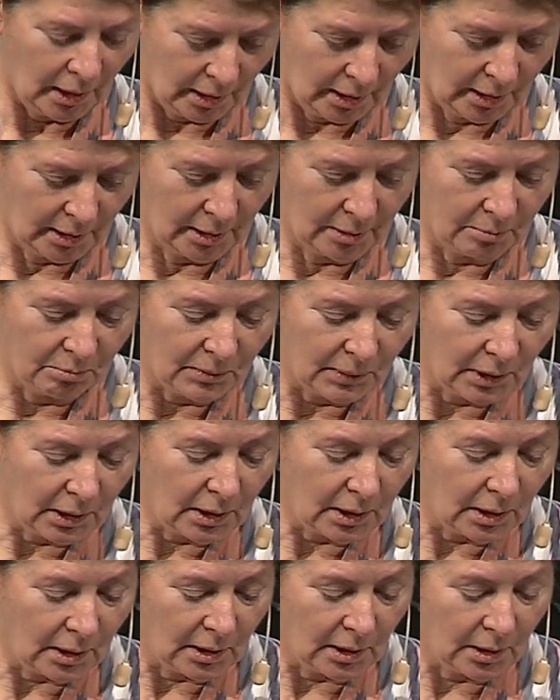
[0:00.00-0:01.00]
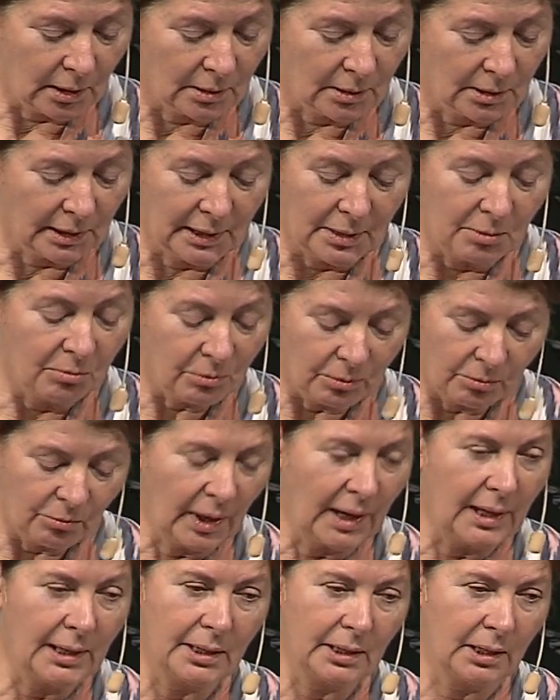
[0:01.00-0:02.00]
um, they
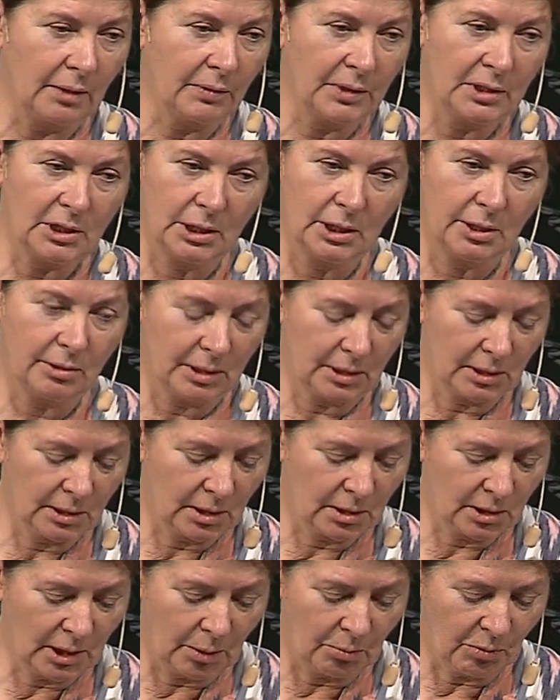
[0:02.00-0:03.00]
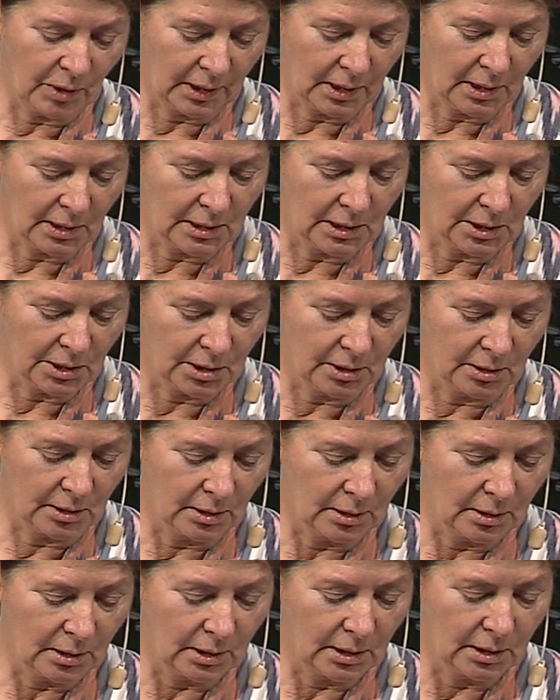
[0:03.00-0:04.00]
rarely give interiors the same recognition.
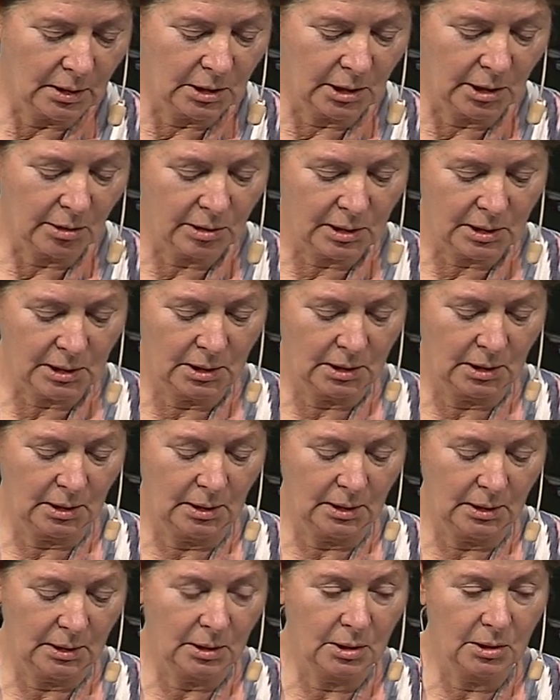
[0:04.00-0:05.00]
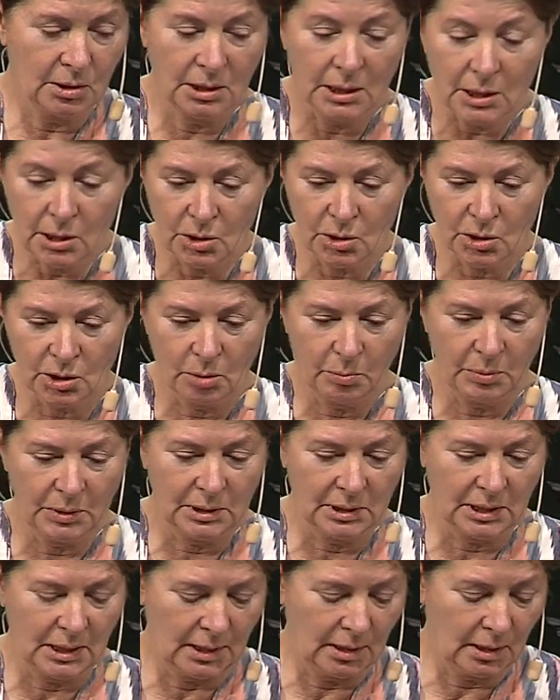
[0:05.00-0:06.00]
Interior design continues to be
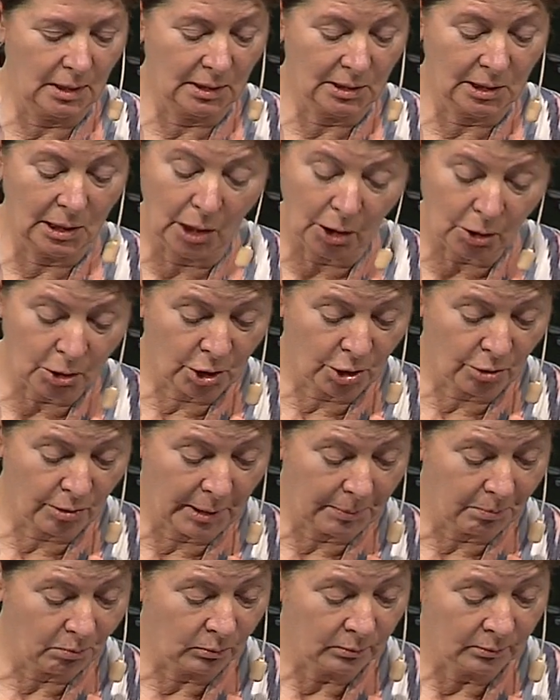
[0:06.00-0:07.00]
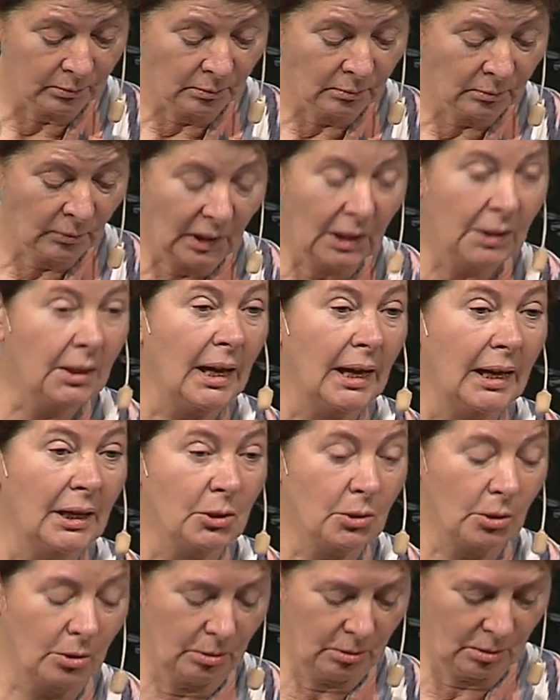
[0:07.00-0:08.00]
seen as a luxury, an
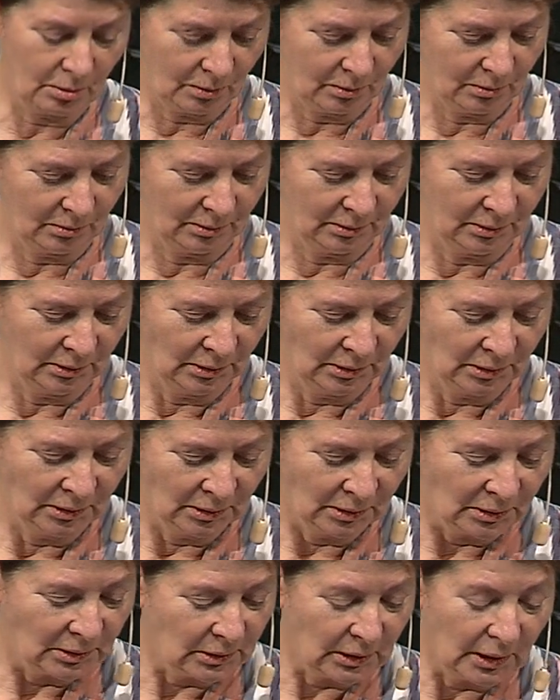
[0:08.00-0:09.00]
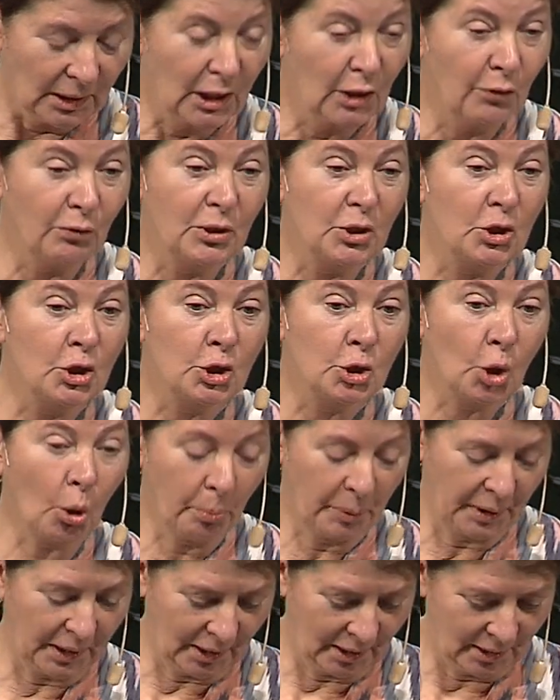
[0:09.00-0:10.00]
add-on, even
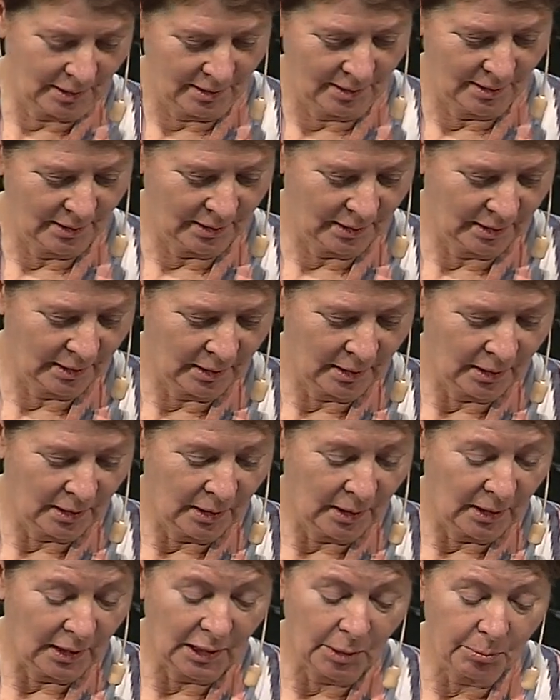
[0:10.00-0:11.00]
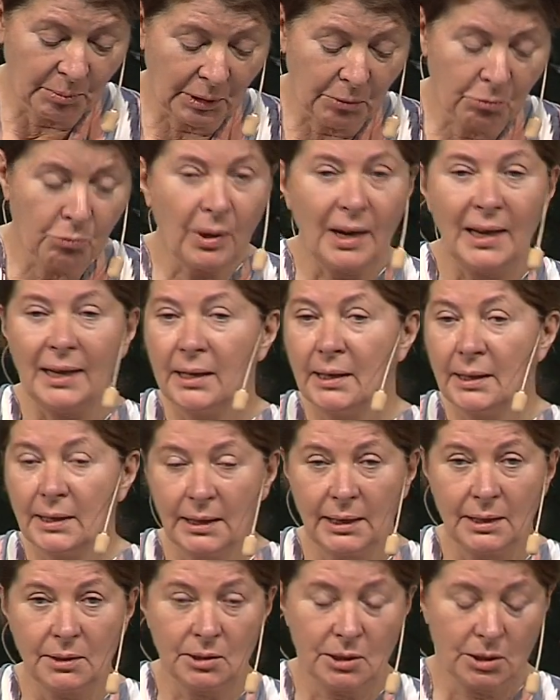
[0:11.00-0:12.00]
shopping. And we rarely
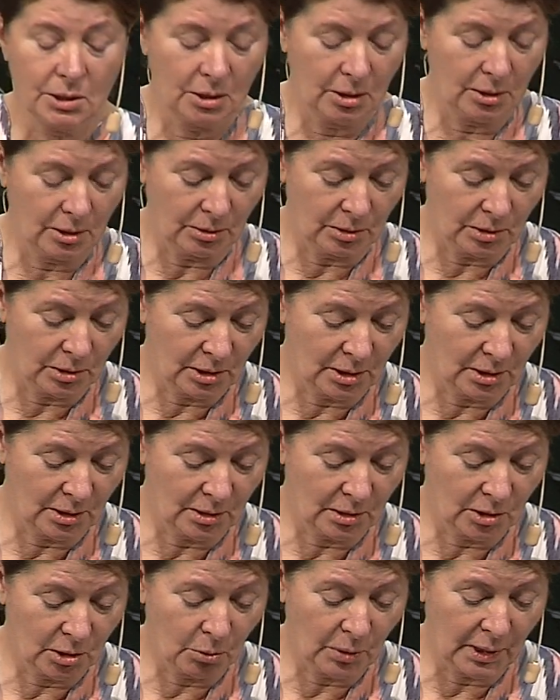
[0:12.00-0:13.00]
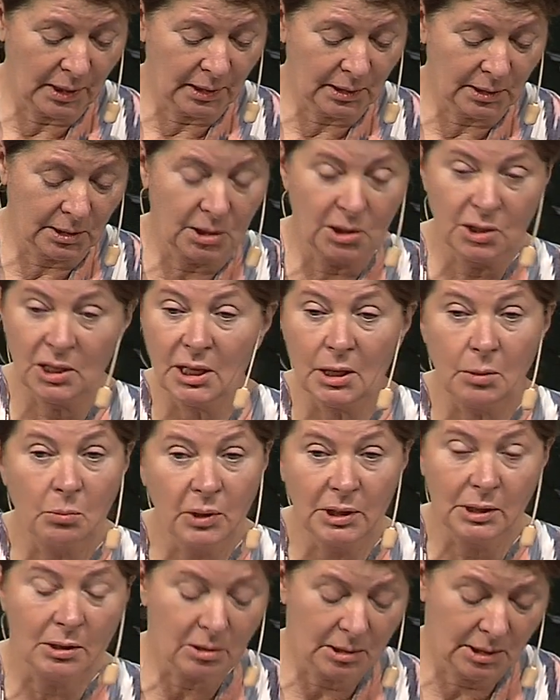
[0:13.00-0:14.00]
get the chance to work as a team
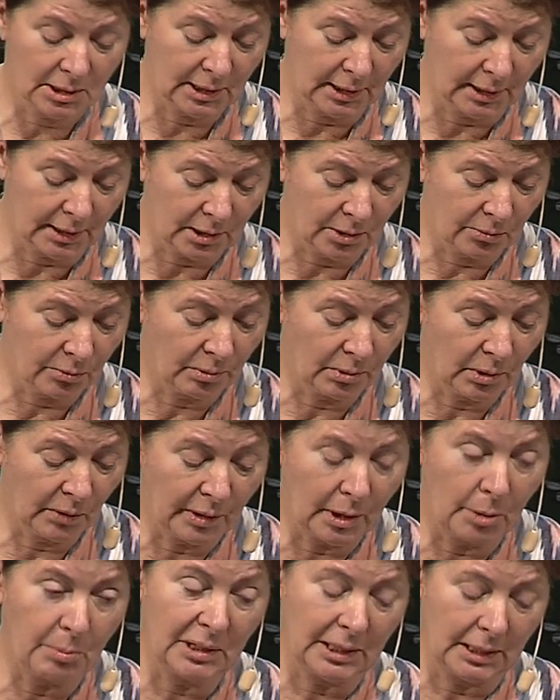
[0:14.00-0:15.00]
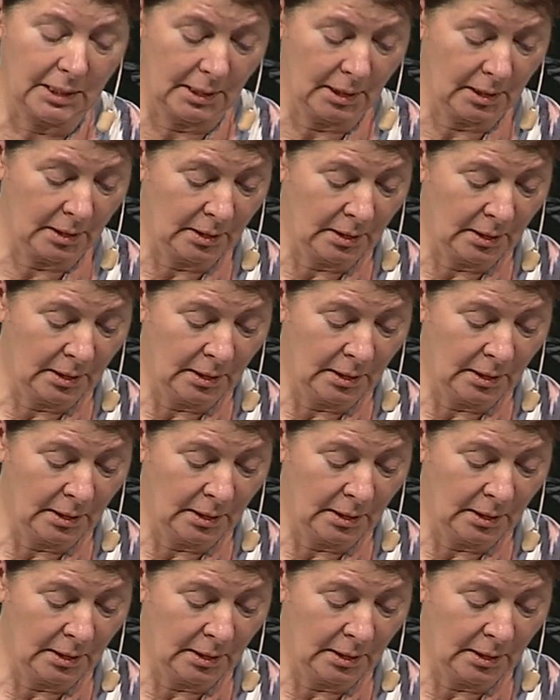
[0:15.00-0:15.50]
with architects from the very beginning.